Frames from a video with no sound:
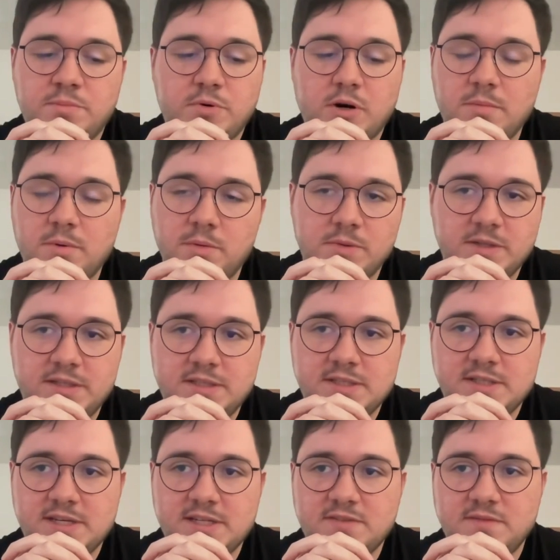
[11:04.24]
probably in the
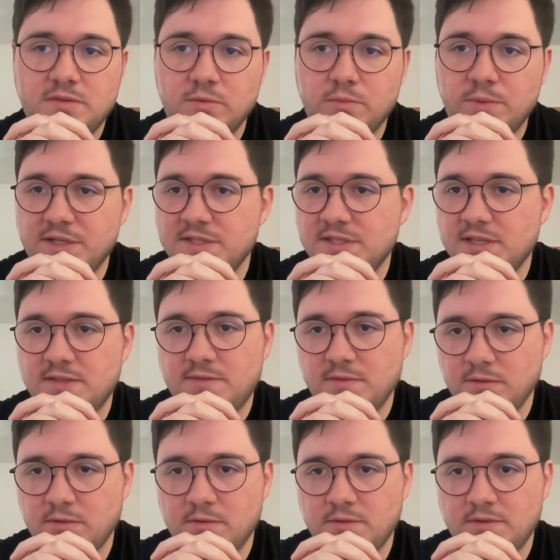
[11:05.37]
next few weeks, next
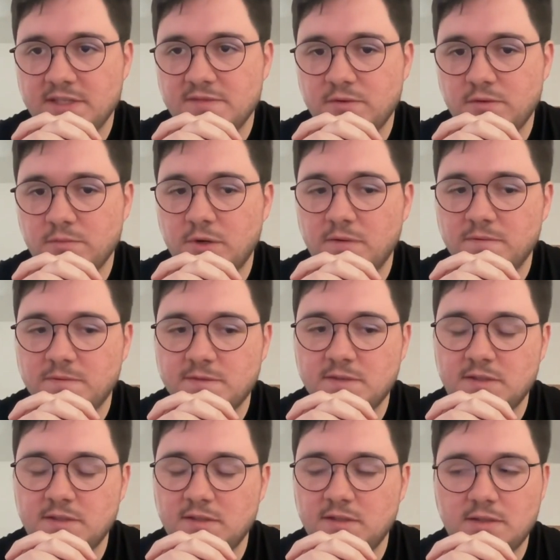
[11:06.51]
few months
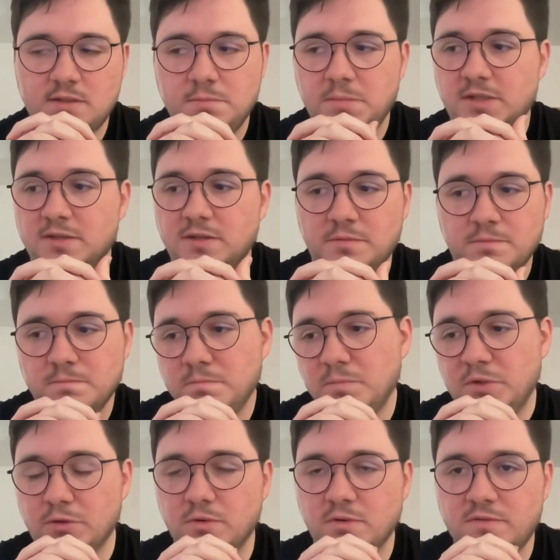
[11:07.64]
in
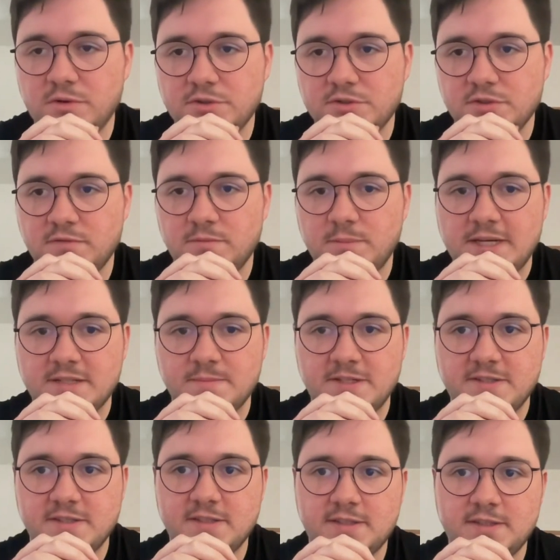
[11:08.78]
a newer version of Mass,
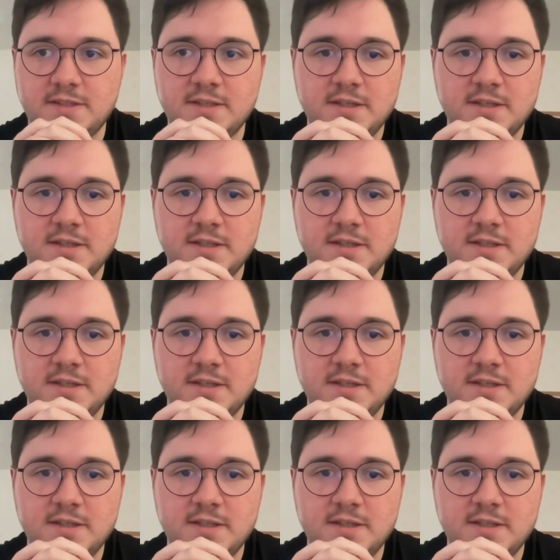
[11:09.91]
basically.